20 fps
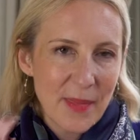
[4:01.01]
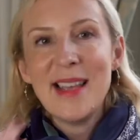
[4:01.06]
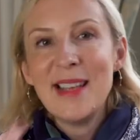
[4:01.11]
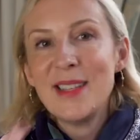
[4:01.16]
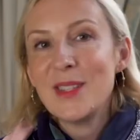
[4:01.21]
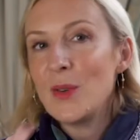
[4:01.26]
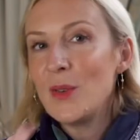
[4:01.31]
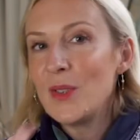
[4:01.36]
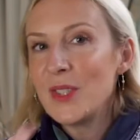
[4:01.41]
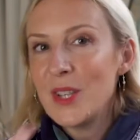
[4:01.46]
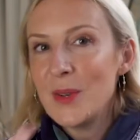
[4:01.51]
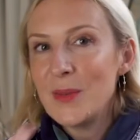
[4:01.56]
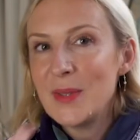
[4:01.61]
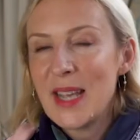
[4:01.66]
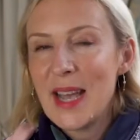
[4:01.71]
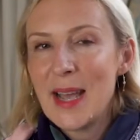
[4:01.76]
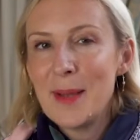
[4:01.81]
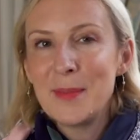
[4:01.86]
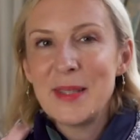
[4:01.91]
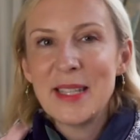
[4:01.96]
It's also
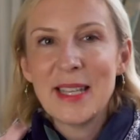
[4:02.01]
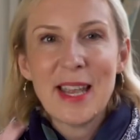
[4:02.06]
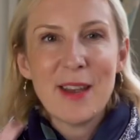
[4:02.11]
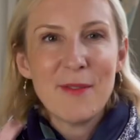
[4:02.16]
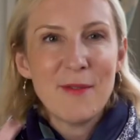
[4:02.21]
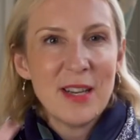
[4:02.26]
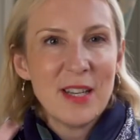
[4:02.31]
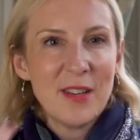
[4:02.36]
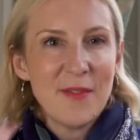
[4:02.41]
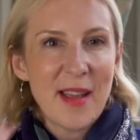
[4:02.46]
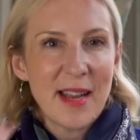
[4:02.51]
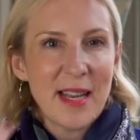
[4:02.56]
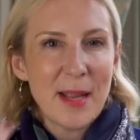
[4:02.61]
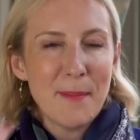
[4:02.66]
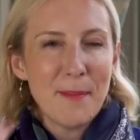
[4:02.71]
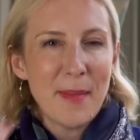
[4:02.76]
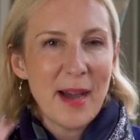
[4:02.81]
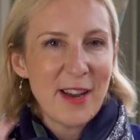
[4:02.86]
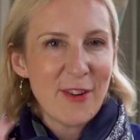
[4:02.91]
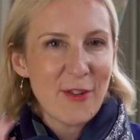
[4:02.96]
time to get rid of
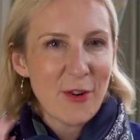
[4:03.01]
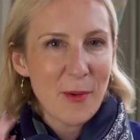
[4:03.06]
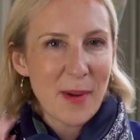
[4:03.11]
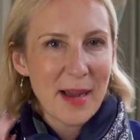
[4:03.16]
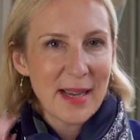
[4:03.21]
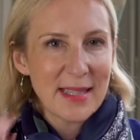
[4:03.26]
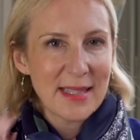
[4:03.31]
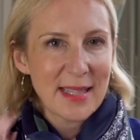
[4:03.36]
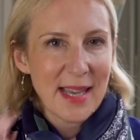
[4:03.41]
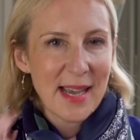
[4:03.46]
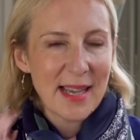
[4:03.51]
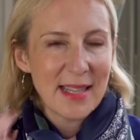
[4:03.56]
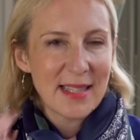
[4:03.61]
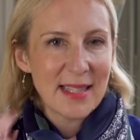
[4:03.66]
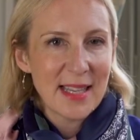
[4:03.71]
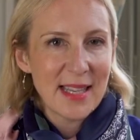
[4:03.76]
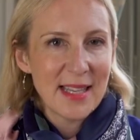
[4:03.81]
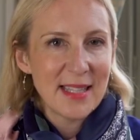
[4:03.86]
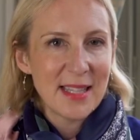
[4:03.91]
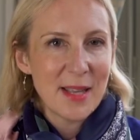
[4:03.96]
any
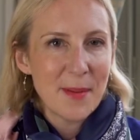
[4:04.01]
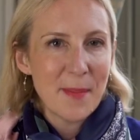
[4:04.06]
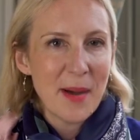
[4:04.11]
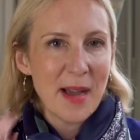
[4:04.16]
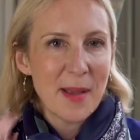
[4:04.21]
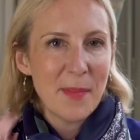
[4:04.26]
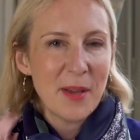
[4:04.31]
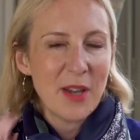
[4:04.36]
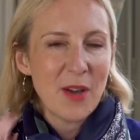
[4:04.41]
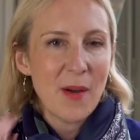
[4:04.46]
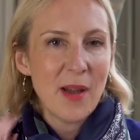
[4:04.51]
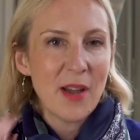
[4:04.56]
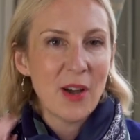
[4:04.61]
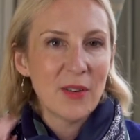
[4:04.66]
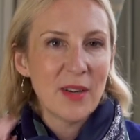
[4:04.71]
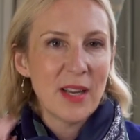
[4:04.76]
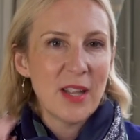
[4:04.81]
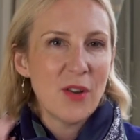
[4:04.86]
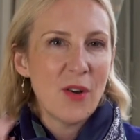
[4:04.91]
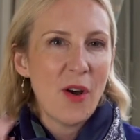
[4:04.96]
micro-anxieties that might be going
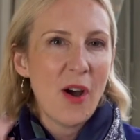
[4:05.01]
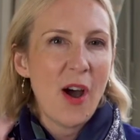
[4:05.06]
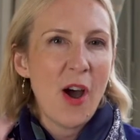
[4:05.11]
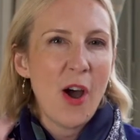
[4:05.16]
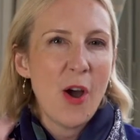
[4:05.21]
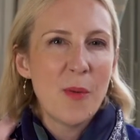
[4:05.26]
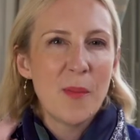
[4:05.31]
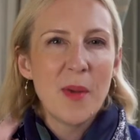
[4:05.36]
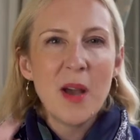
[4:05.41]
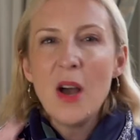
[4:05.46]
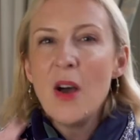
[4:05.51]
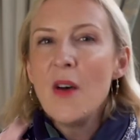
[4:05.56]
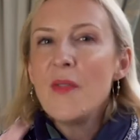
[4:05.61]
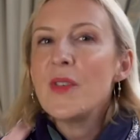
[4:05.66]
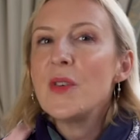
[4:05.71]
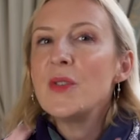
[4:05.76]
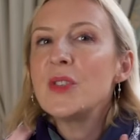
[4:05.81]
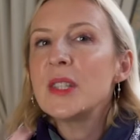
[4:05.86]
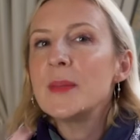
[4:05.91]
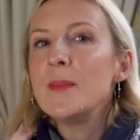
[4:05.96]
on in your home.
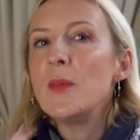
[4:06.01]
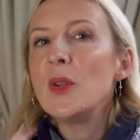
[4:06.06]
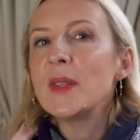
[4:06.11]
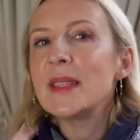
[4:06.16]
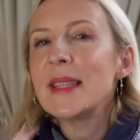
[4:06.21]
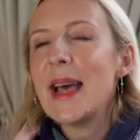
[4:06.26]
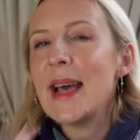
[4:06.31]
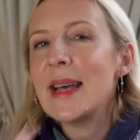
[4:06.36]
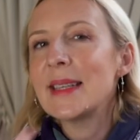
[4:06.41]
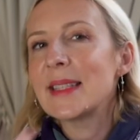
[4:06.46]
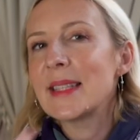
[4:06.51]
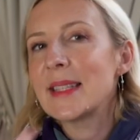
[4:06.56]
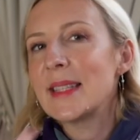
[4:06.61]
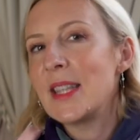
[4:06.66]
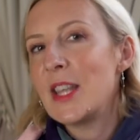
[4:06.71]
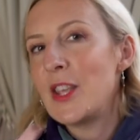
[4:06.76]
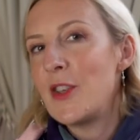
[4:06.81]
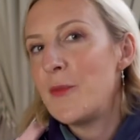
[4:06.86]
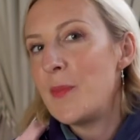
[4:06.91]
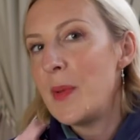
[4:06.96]
Those small
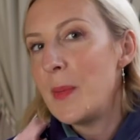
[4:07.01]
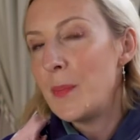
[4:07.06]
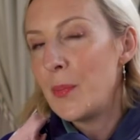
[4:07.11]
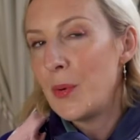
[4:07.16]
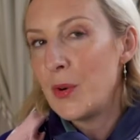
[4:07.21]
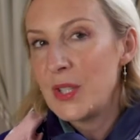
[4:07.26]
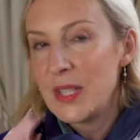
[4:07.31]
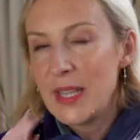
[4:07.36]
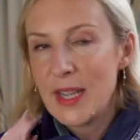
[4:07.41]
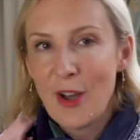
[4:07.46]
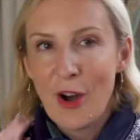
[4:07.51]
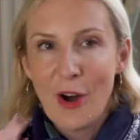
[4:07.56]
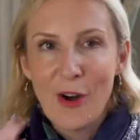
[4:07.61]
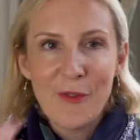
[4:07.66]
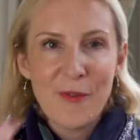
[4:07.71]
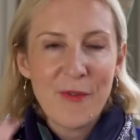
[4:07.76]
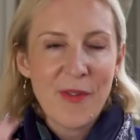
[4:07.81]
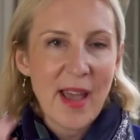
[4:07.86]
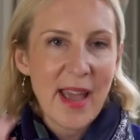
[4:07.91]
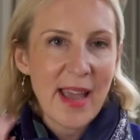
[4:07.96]
tasks that you've been putting
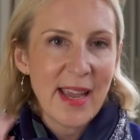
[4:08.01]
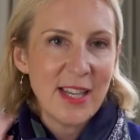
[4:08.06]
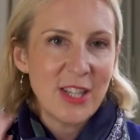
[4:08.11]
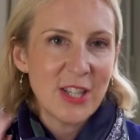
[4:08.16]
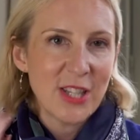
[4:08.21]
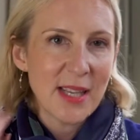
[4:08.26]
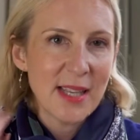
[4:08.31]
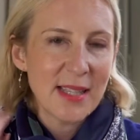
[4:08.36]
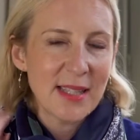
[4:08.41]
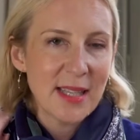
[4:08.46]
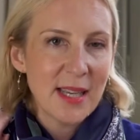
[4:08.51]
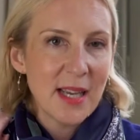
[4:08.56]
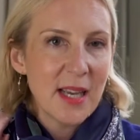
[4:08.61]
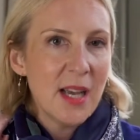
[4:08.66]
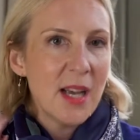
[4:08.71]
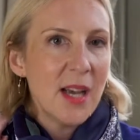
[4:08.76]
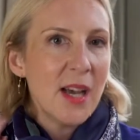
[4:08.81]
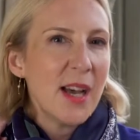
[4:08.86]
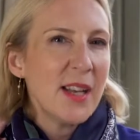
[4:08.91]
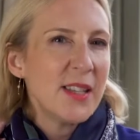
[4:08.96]
off for ages.
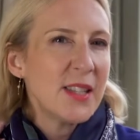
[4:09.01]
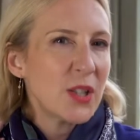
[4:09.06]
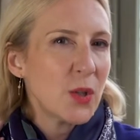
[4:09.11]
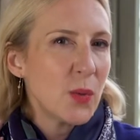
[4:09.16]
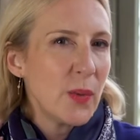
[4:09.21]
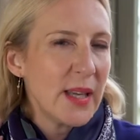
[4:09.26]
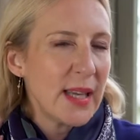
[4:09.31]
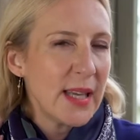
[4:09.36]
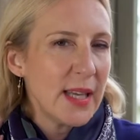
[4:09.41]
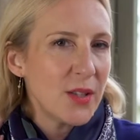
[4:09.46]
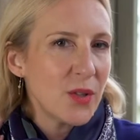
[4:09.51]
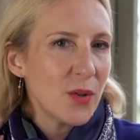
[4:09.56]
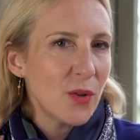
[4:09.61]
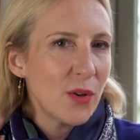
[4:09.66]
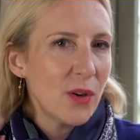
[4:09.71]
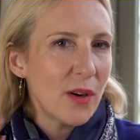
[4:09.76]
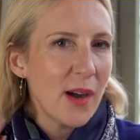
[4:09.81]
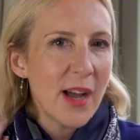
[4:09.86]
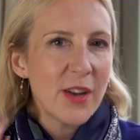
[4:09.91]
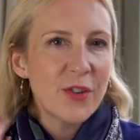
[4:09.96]
A squeaky
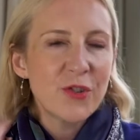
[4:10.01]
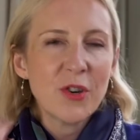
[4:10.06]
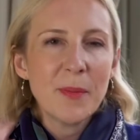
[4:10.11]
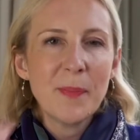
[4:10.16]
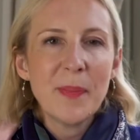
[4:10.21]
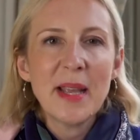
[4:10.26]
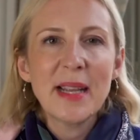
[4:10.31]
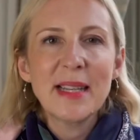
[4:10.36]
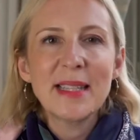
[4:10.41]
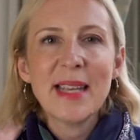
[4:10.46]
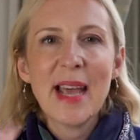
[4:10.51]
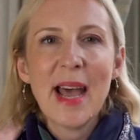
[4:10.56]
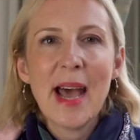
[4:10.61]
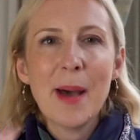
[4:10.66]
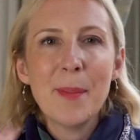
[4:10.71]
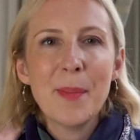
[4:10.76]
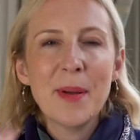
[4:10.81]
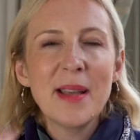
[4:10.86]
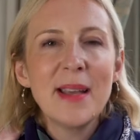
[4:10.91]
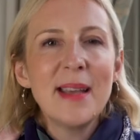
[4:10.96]
door, a dripping
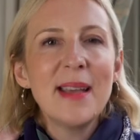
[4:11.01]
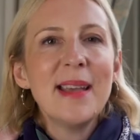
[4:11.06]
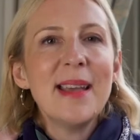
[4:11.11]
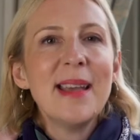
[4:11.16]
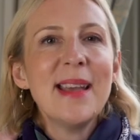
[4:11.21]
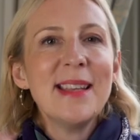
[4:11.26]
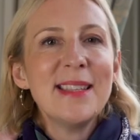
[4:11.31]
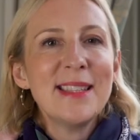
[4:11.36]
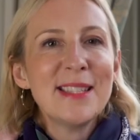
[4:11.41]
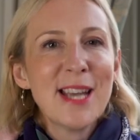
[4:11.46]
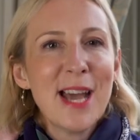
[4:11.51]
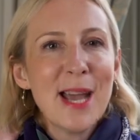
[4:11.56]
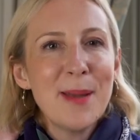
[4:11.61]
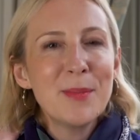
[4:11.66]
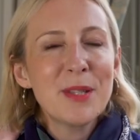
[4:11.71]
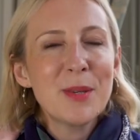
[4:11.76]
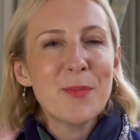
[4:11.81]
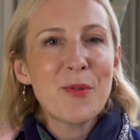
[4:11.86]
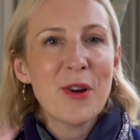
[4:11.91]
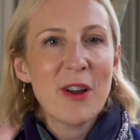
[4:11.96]
tap. It's
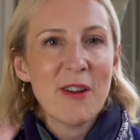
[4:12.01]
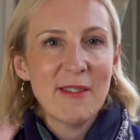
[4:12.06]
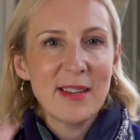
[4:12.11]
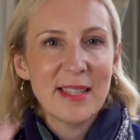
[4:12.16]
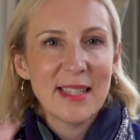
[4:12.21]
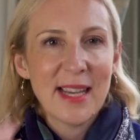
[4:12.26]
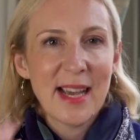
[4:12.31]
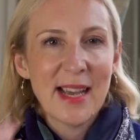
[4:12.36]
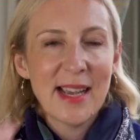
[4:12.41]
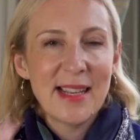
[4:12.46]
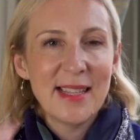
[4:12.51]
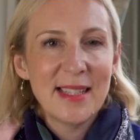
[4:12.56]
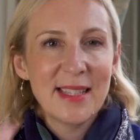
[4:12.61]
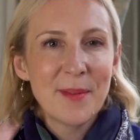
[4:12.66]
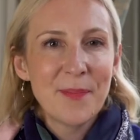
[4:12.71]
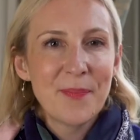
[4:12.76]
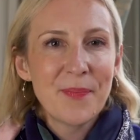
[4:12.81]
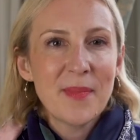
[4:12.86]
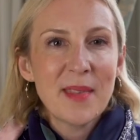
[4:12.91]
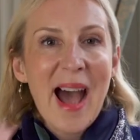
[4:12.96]
time to
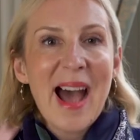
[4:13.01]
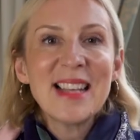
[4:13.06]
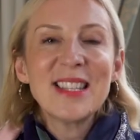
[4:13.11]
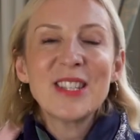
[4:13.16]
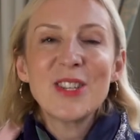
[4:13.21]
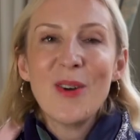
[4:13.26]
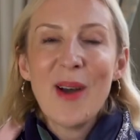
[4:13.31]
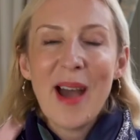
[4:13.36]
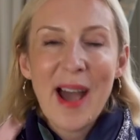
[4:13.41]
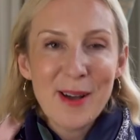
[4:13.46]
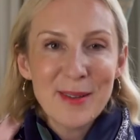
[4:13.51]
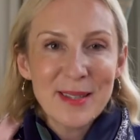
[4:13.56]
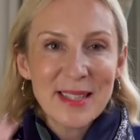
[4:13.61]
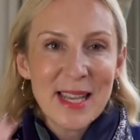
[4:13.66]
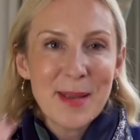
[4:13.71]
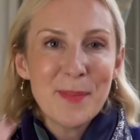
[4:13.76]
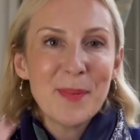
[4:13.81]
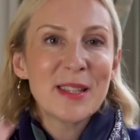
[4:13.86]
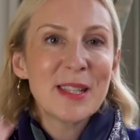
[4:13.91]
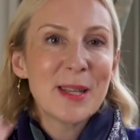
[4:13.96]
prioritize. Ask your
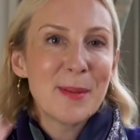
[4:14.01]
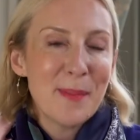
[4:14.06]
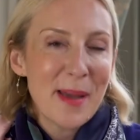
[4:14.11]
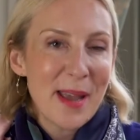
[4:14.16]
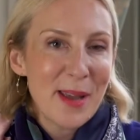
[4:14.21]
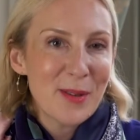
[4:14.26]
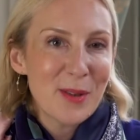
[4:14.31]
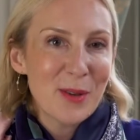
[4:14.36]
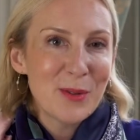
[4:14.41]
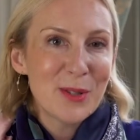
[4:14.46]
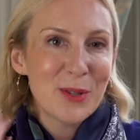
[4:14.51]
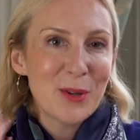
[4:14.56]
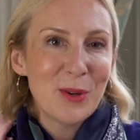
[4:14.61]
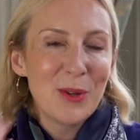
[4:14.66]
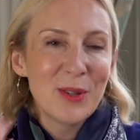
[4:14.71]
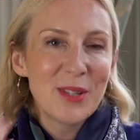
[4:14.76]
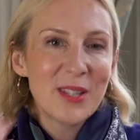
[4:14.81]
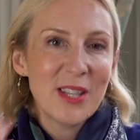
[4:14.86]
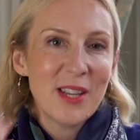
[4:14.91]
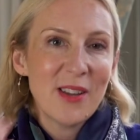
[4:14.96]
housekeeper to make those
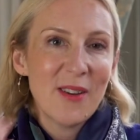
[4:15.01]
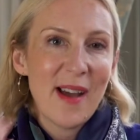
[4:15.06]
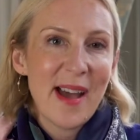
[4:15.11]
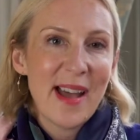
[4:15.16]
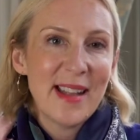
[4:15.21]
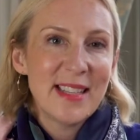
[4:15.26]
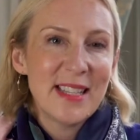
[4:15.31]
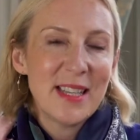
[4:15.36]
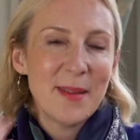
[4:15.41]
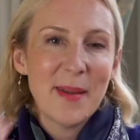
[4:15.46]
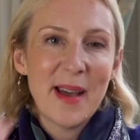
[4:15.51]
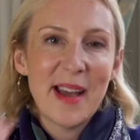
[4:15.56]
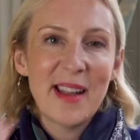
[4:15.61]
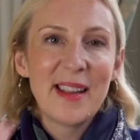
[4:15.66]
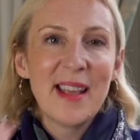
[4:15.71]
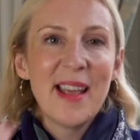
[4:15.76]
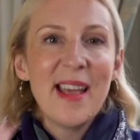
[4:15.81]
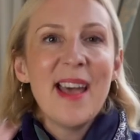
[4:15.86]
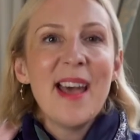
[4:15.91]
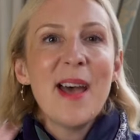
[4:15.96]
calls to your handyman.